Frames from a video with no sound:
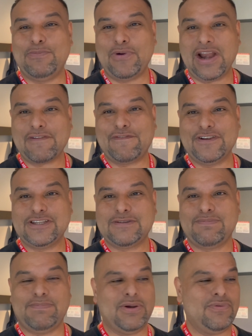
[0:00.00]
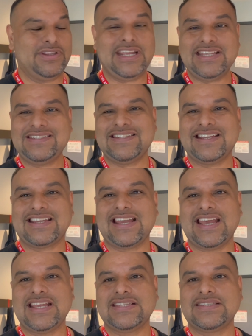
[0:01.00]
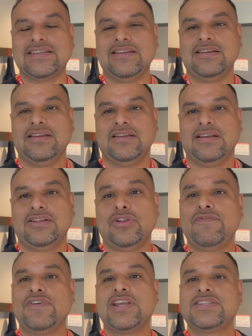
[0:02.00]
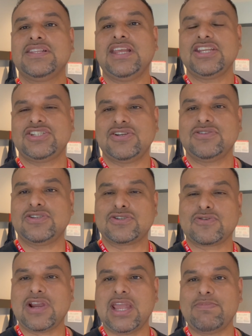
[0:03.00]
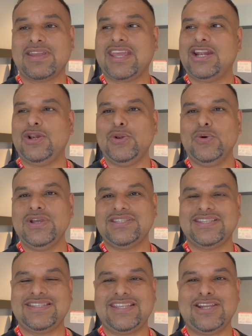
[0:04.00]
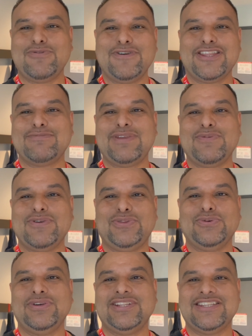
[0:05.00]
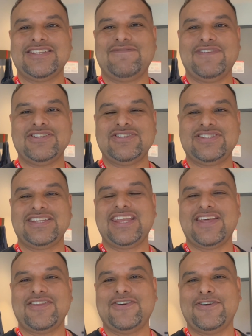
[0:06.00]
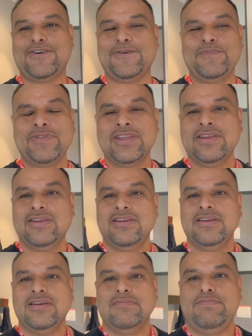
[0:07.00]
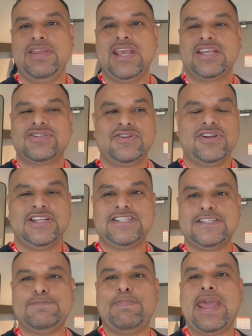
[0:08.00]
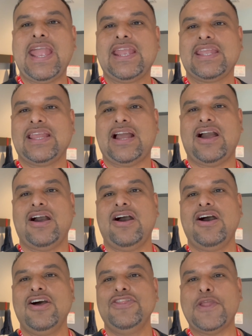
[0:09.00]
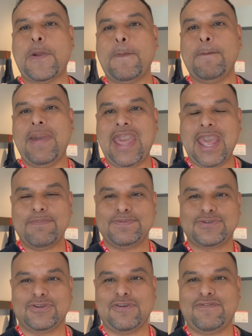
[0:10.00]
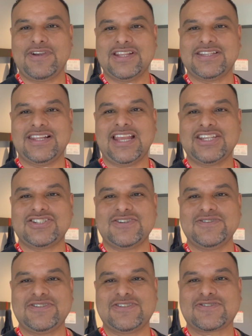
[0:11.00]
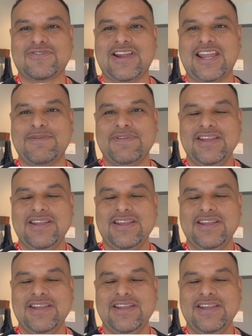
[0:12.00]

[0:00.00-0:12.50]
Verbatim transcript: breakfast, but with that said, guys, don't forget to like, share, and subscribe. Again, Lewis is here with me. We're doing this adventure together. Yes. BX Journeys is back on the map. So don't forget to like, share, subscribe.